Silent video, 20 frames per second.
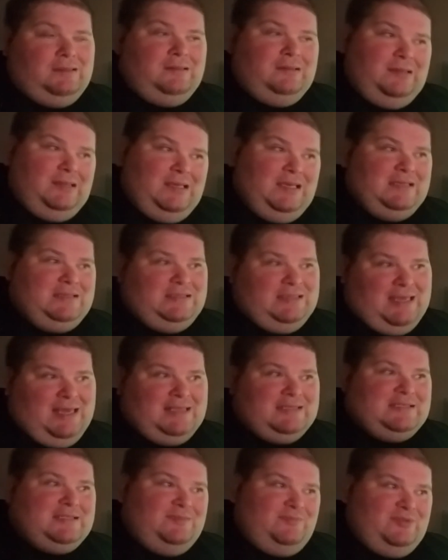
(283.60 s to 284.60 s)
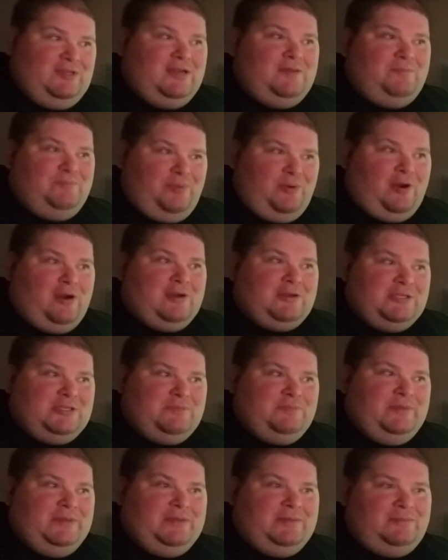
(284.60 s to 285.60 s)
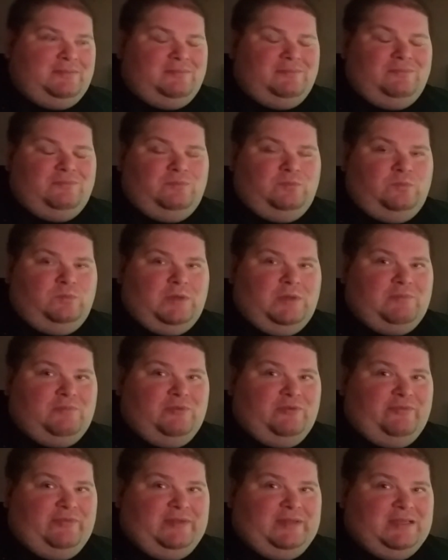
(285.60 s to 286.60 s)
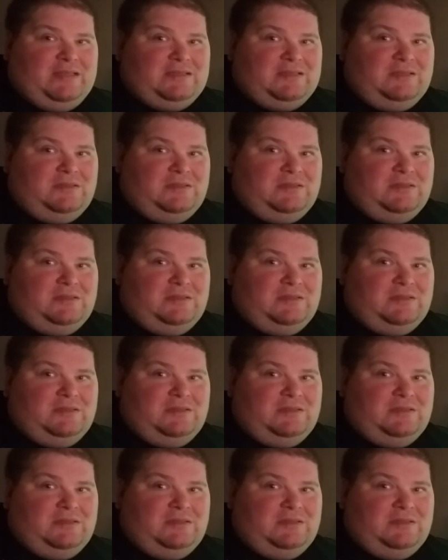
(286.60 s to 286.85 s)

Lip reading: It's got some dumb parts, but what movie does?